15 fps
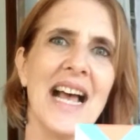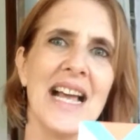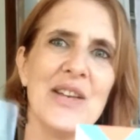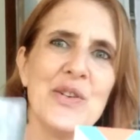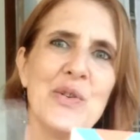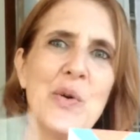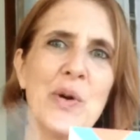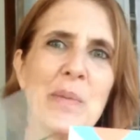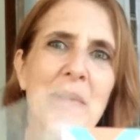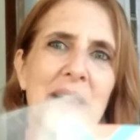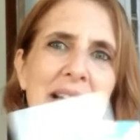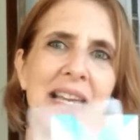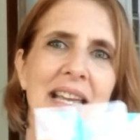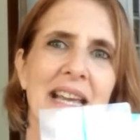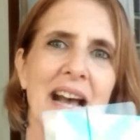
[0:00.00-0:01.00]

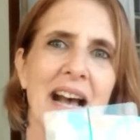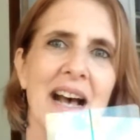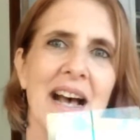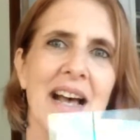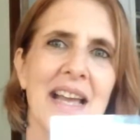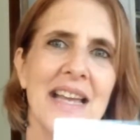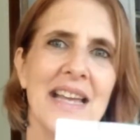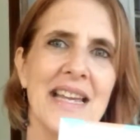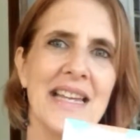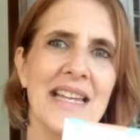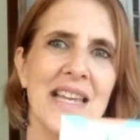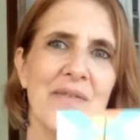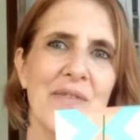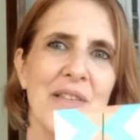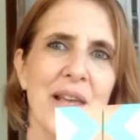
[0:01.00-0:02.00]
normally I
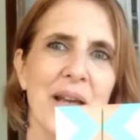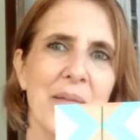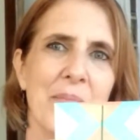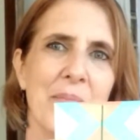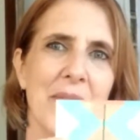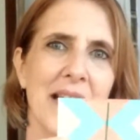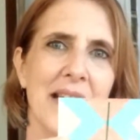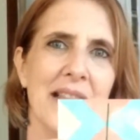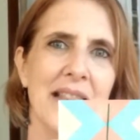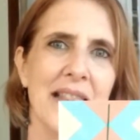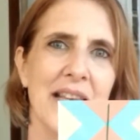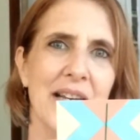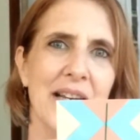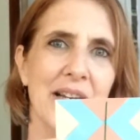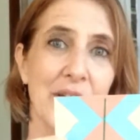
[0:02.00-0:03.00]
give them
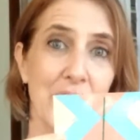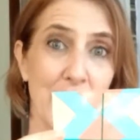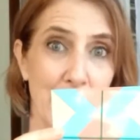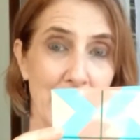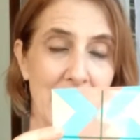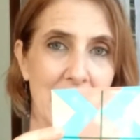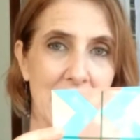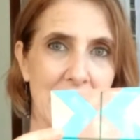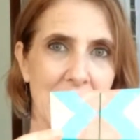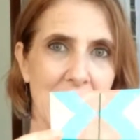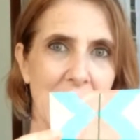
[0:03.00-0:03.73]
the grid